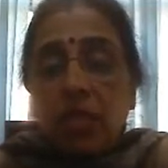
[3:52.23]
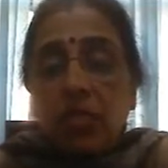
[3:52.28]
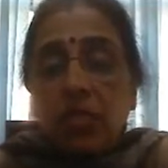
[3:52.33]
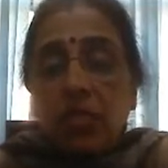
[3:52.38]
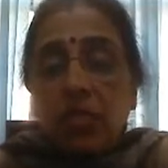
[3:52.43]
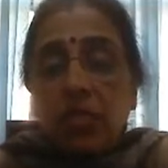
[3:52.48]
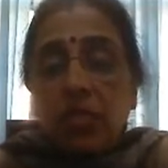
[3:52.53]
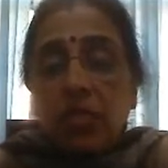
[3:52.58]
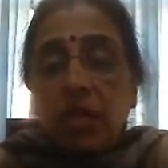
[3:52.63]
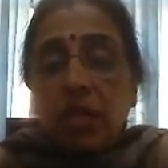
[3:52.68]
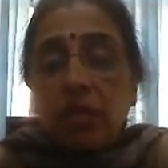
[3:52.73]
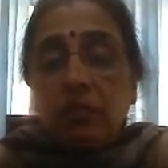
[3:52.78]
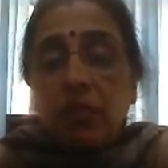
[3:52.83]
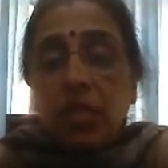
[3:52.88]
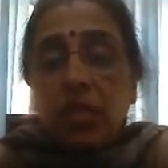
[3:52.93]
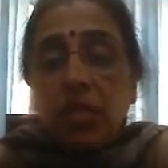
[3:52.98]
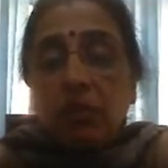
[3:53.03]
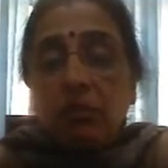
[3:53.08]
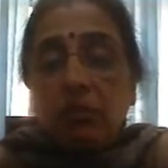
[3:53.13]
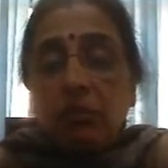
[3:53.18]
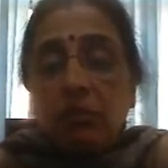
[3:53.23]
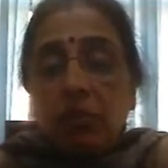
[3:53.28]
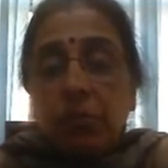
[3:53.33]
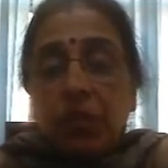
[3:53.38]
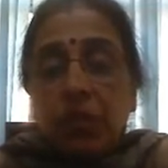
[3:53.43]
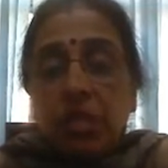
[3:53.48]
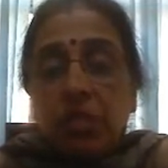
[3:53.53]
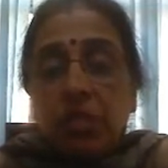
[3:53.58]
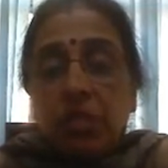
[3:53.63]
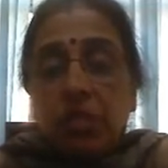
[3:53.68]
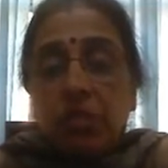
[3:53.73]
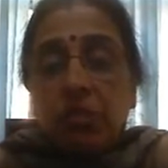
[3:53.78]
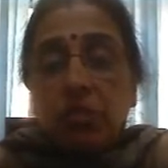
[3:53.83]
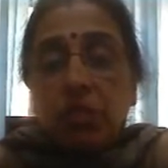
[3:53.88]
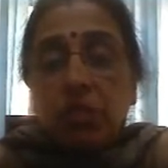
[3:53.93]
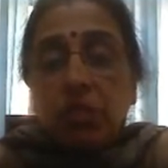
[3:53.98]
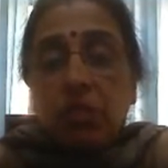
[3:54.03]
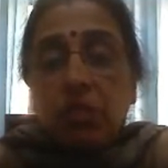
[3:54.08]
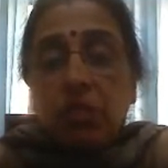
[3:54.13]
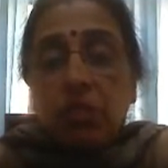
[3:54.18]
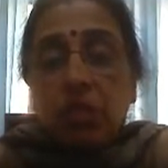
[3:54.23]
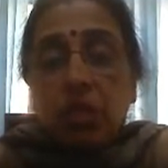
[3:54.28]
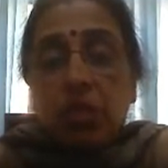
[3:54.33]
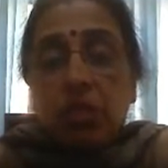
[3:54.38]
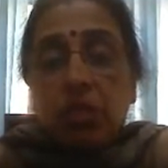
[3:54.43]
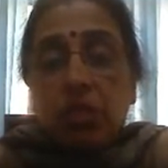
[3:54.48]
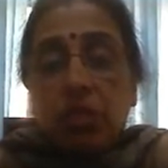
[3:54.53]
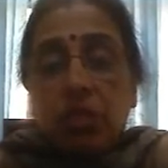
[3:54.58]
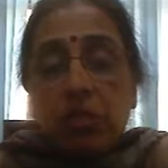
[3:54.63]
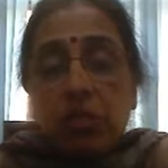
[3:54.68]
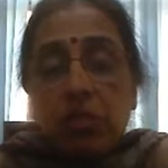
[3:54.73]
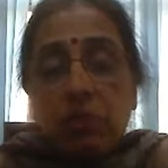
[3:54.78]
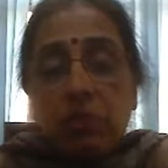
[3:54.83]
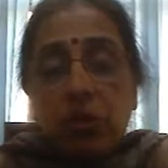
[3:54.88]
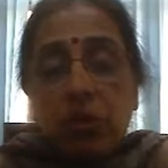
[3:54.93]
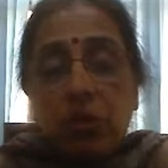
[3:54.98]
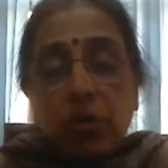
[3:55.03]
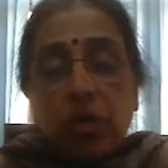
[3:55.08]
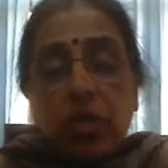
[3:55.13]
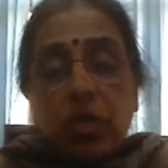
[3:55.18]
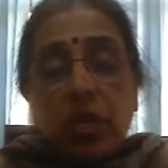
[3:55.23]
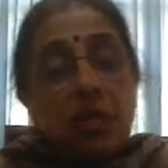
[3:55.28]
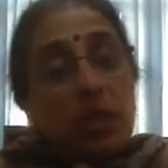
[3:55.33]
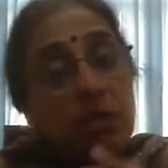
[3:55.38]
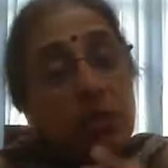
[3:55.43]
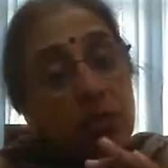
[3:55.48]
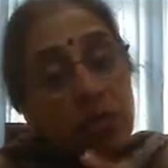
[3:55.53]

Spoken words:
some information on the corresponding